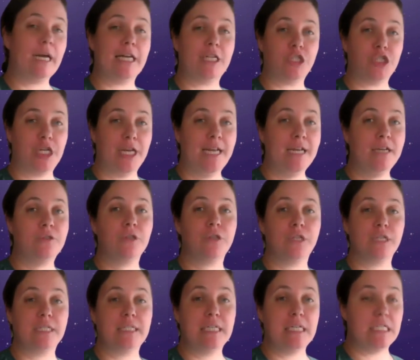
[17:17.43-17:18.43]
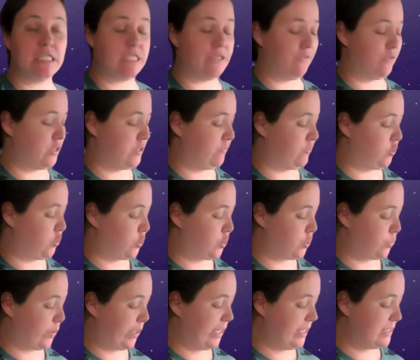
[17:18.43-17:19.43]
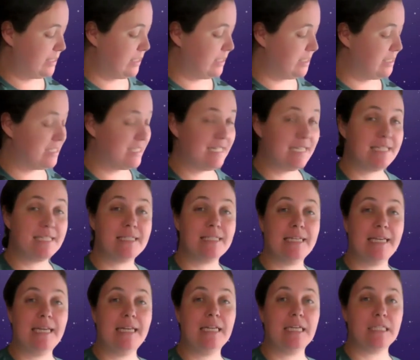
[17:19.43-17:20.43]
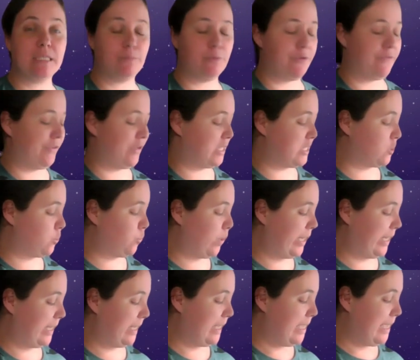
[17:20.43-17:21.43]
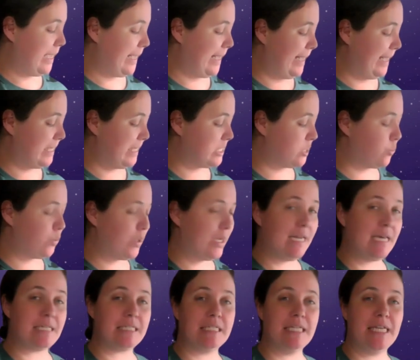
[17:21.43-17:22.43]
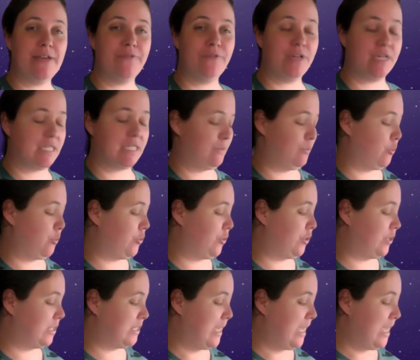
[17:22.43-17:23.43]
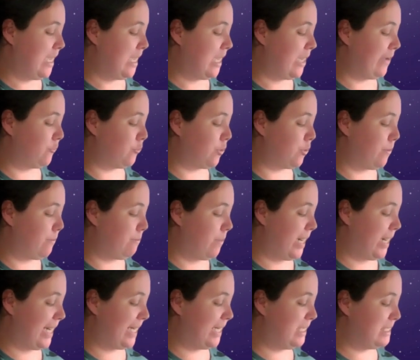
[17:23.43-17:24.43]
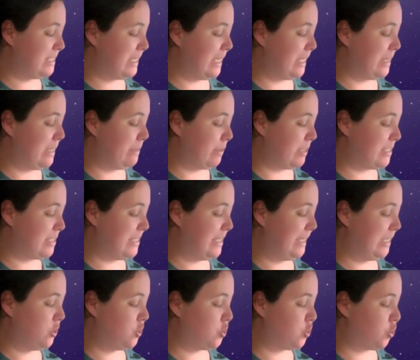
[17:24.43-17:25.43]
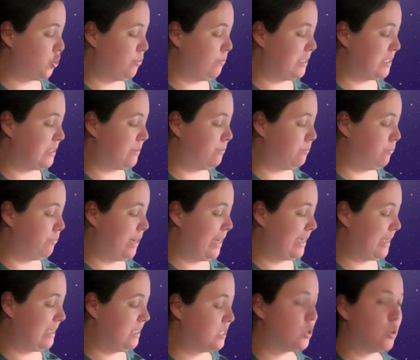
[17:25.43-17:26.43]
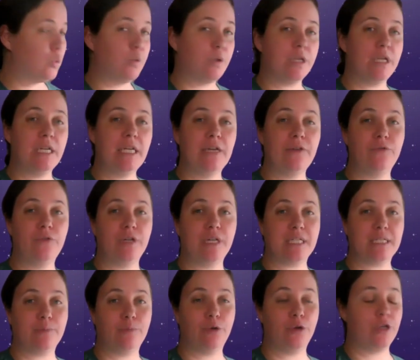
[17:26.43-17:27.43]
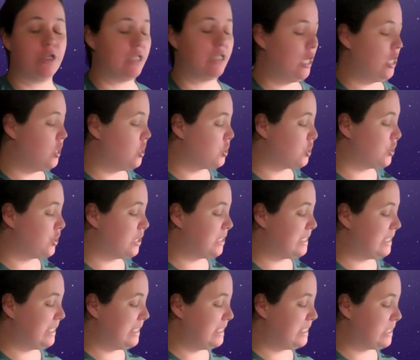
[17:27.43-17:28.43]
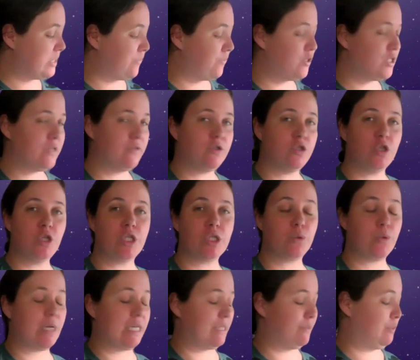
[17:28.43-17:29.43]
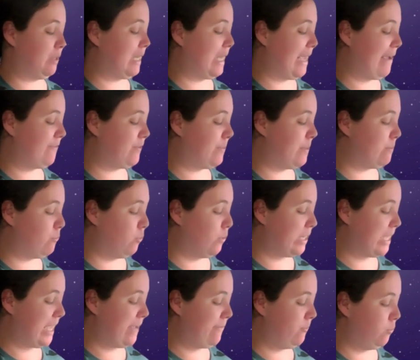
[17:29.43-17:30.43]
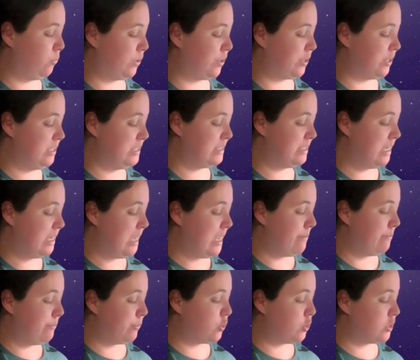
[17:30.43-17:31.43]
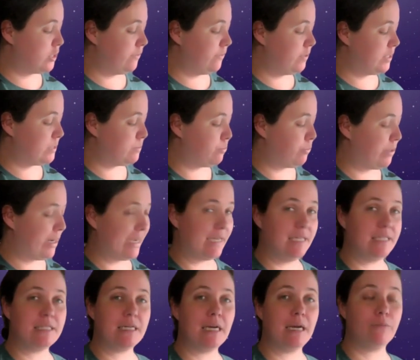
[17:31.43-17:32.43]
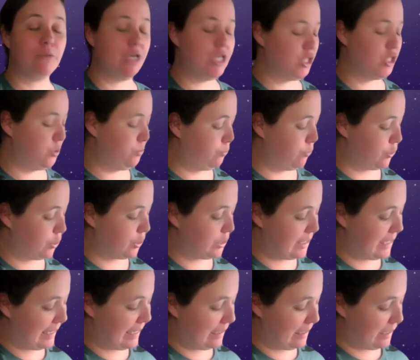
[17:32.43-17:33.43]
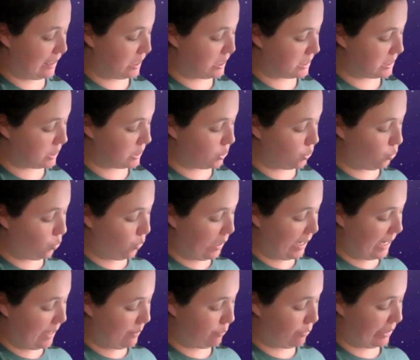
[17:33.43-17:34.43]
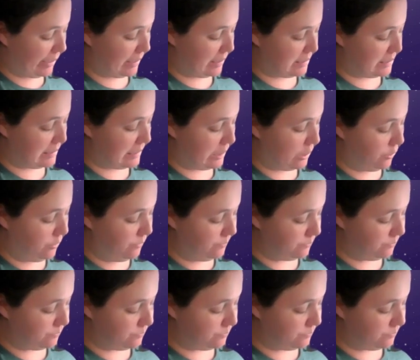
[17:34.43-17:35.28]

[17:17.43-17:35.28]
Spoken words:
I check that this is difference of two squares. 16 is a perfect square, x squared has an even exponent, I've got a minus, and then my second term is a bracket with an even exponent. So this is difference of two squares, but I have to be more careful with this. Because of this bracket, I'm going to put in square brackets now,